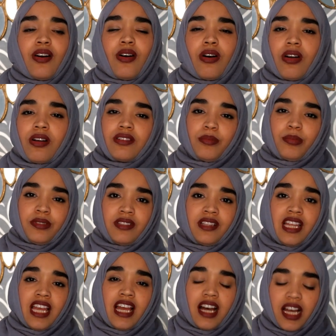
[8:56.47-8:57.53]
horrible.
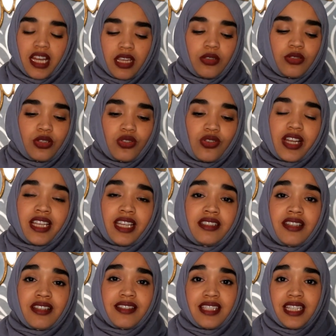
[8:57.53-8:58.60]
I used to try and get
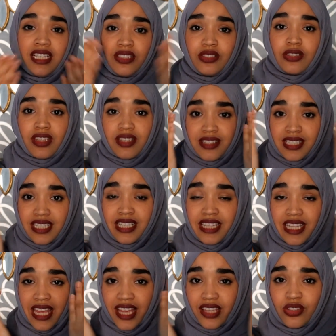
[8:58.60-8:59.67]
concealer to conceal
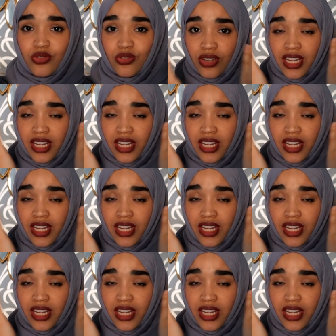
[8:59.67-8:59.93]
the extra